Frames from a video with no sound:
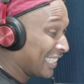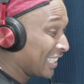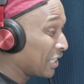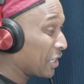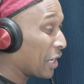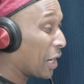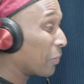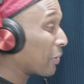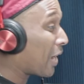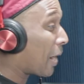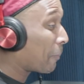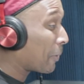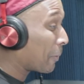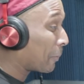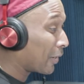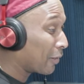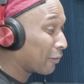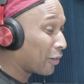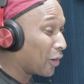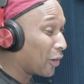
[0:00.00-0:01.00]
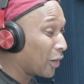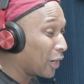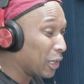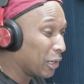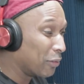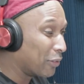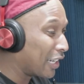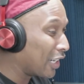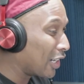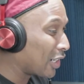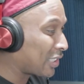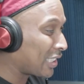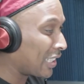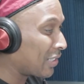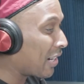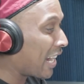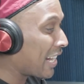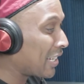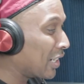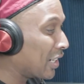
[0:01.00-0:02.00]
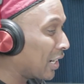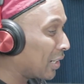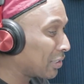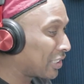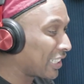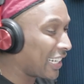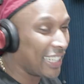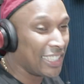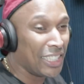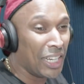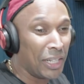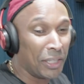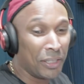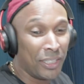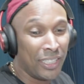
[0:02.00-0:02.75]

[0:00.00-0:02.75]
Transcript: Yo, yeah. There are people all over locked in right now, Jen. Yo,